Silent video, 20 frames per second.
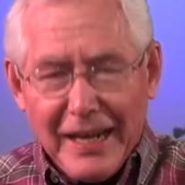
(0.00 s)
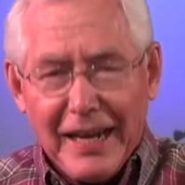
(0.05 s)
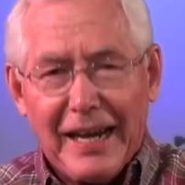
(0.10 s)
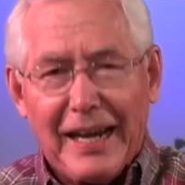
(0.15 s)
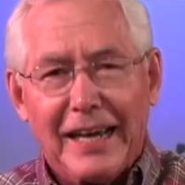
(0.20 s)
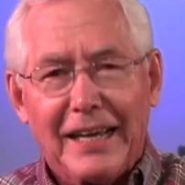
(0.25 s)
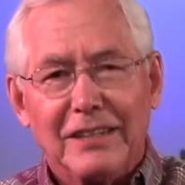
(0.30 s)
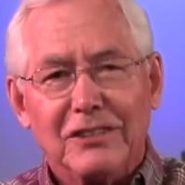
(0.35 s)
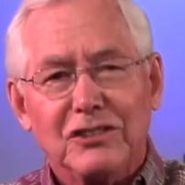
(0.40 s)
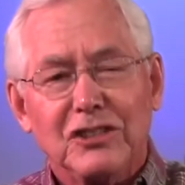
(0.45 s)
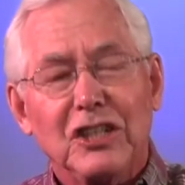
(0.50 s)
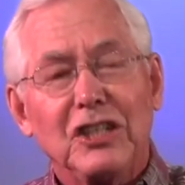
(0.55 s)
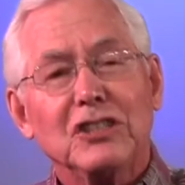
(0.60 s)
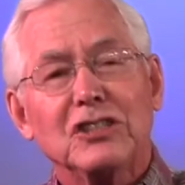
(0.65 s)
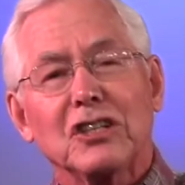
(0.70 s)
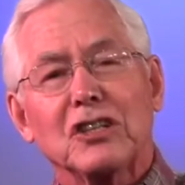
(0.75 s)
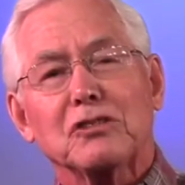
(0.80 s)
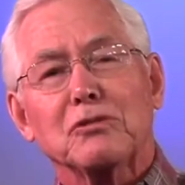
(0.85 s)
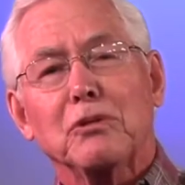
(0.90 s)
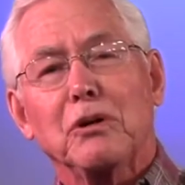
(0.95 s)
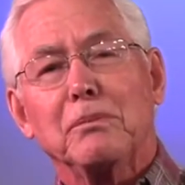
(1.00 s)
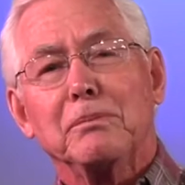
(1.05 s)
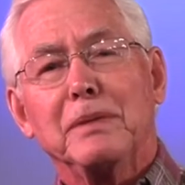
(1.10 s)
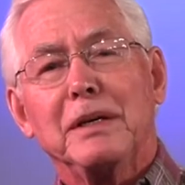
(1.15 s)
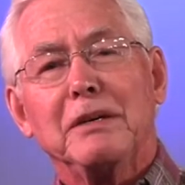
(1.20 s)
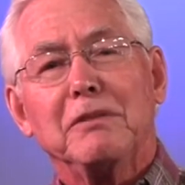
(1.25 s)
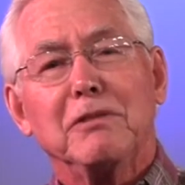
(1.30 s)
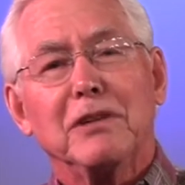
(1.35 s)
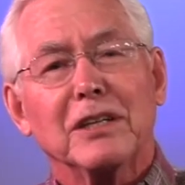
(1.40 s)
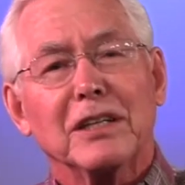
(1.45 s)
and Jesus will
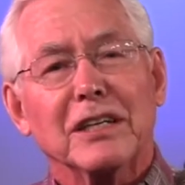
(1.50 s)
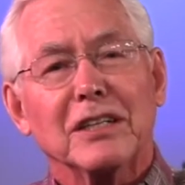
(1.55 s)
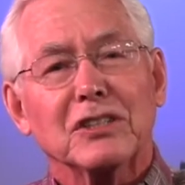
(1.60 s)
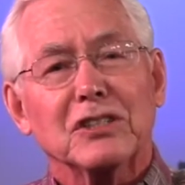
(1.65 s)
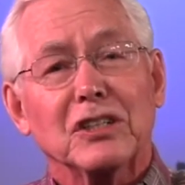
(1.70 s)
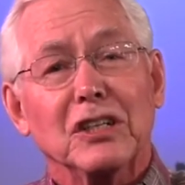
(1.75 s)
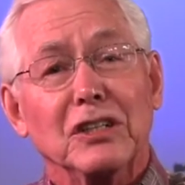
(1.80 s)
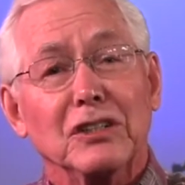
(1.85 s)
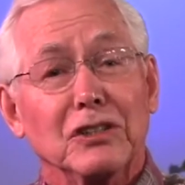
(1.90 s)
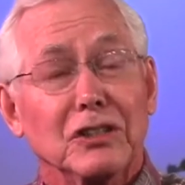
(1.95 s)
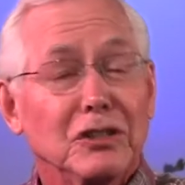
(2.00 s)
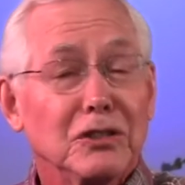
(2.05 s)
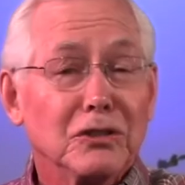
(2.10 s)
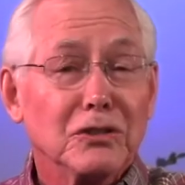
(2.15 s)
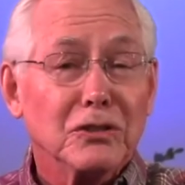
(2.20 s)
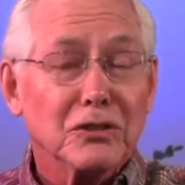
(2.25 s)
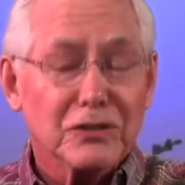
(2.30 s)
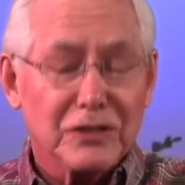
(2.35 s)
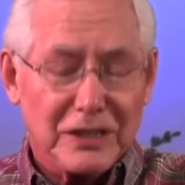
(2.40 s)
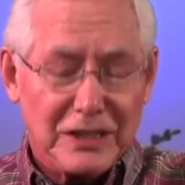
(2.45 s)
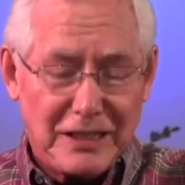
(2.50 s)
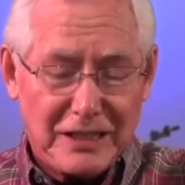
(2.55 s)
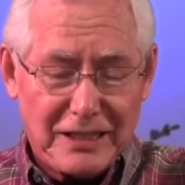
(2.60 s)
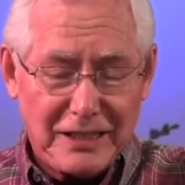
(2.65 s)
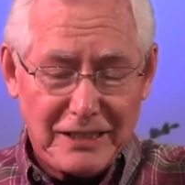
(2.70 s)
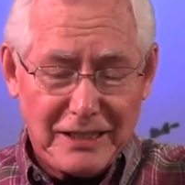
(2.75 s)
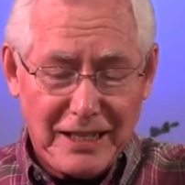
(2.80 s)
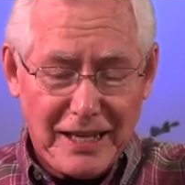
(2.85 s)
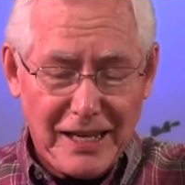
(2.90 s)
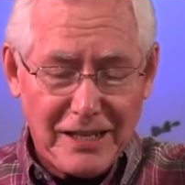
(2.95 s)
be with us until
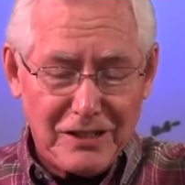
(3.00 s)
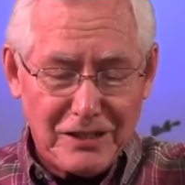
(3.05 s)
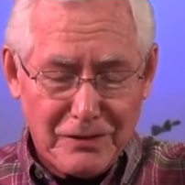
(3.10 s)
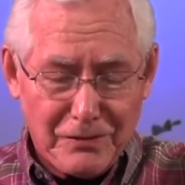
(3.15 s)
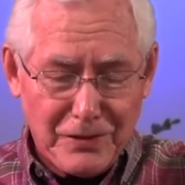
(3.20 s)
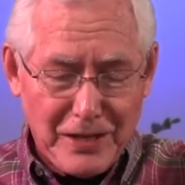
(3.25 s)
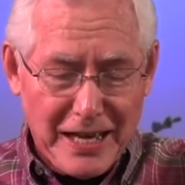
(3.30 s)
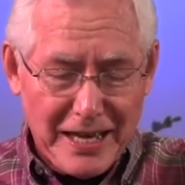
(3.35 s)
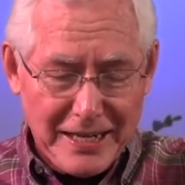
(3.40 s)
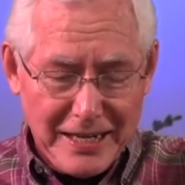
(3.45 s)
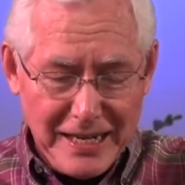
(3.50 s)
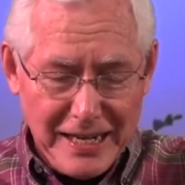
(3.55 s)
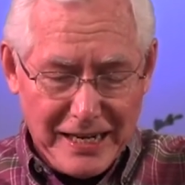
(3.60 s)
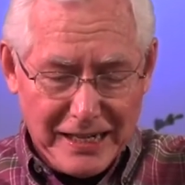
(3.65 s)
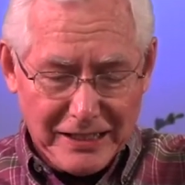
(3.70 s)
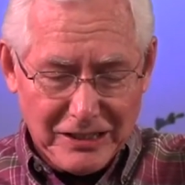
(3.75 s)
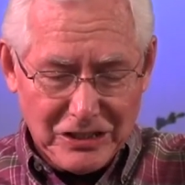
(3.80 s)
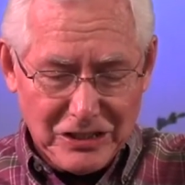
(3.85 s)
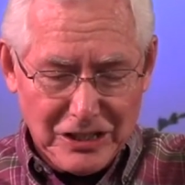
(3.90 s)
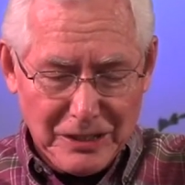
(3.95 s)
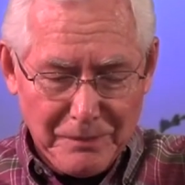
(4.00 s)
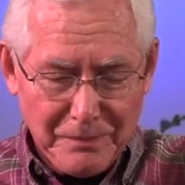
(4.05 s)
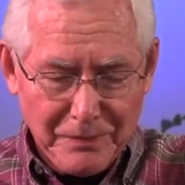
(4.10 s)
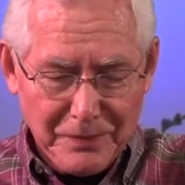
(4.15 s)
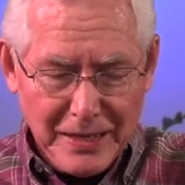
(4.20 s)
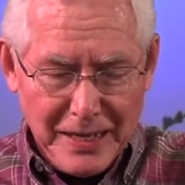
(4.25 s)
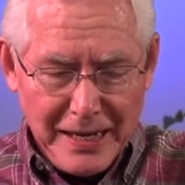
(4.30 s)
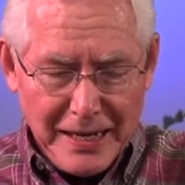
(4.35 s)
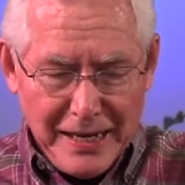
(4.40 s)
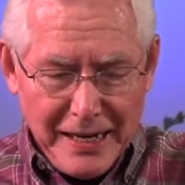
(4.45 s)
the end of that age.
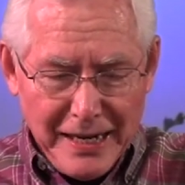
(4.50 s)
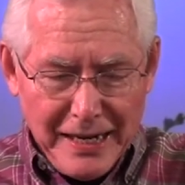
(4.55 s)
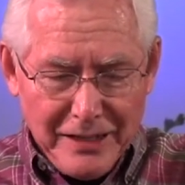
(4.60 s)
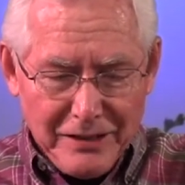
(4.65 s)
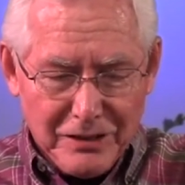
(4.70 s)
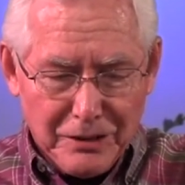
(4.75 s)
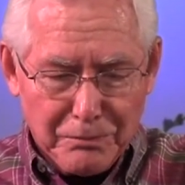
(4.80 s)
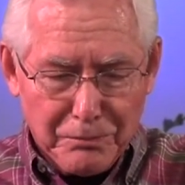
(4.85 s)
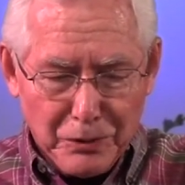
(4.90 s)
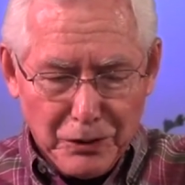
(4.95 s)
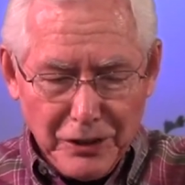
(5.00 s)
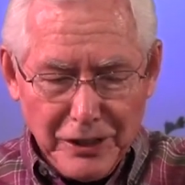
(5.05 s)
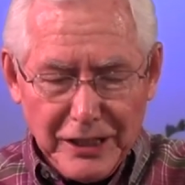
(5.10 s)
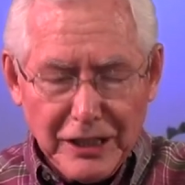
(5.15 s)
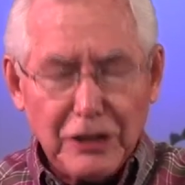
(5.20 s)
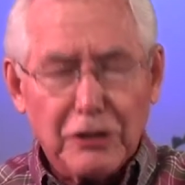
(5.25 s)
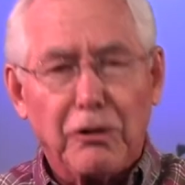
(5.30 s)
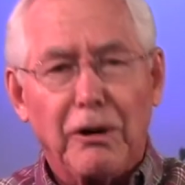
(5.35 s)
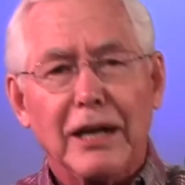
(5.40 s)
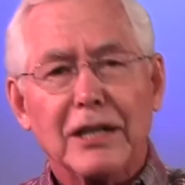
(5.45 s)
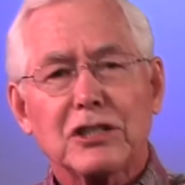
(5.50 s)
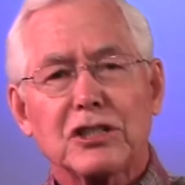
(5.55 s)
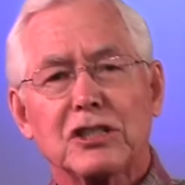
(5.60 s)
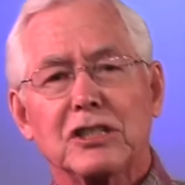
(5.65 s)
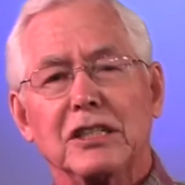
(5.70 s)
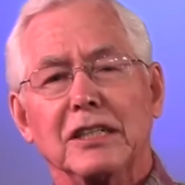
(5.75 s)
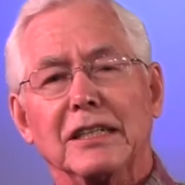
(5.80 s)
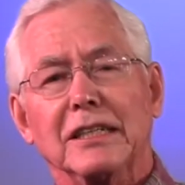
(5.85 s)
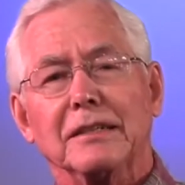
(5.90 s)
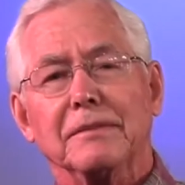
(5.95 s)
The burning
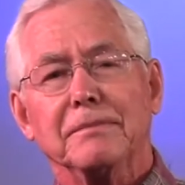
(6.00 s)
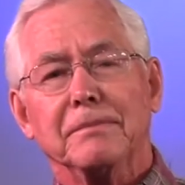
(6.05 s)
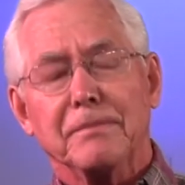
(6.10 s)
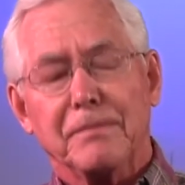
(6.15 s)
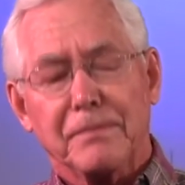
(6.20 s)
question